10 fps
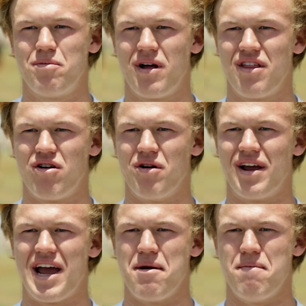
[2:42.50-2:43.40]
to play their own
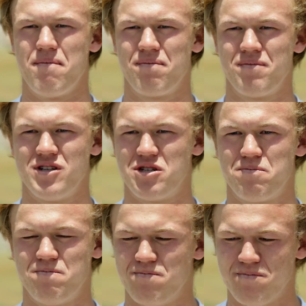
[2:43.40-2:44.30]
game. Just
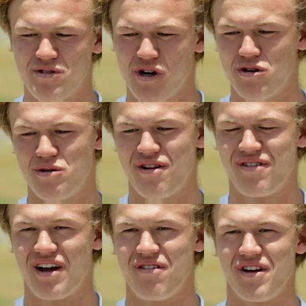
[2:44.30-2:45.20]
don't do
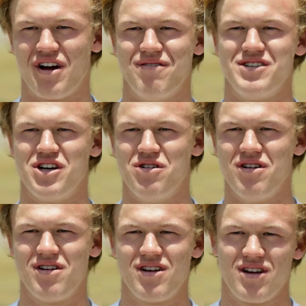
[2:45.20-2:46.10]
anything out of their comfort zone,
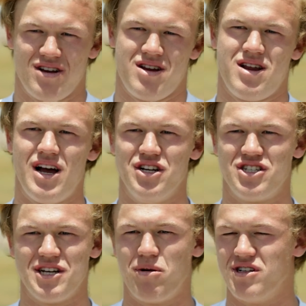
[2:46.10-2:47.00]
and just
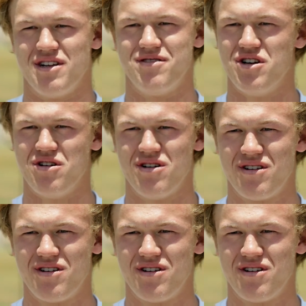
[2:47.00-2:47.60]
stay positive too.